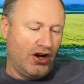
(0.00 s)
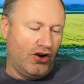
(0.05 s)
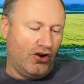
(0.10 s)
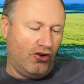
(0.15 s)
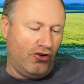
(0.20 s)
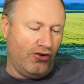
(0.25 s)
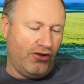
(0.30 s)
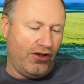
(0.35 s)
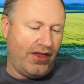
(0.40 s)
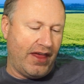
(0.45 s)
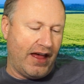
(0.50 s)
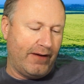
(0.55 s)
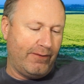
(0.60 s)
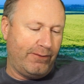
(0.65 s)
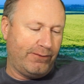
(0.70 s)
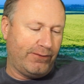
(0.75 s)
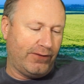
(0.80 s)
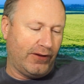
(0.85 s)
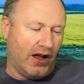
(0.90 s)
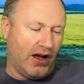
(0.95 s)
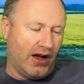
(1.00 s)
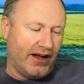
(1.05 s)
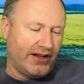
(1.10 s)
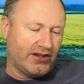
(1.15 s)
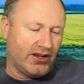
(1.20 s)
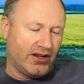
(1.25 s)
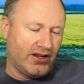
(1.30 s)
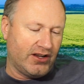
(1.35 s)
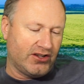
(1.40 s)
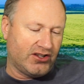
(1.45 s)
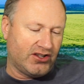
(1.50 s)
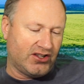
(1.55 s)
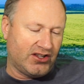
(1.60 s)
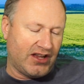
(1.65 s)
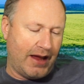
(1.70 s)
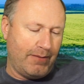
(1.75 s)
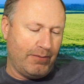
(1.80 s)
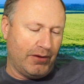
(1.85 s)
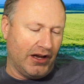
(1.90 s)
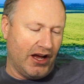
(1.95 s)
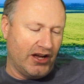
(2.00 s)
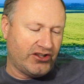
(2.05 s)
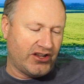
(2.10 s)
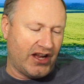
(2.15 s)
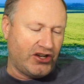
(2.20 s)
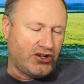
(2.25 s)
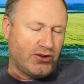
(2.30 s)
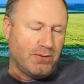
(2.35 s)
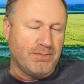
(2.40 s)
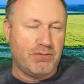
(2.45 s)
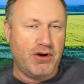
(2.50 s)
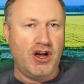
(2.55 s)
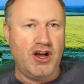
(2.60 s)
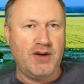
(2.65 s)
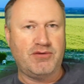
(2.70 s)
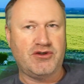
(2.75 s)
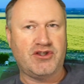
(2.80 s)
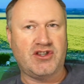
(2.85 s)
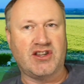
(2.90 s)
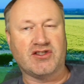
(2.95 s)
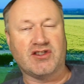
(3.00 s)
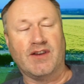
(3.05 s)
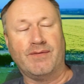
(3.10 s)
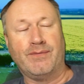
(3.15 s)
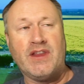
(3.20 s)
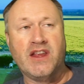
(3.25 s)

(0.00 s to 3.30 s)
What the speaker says: other than flight stabilisation purposes.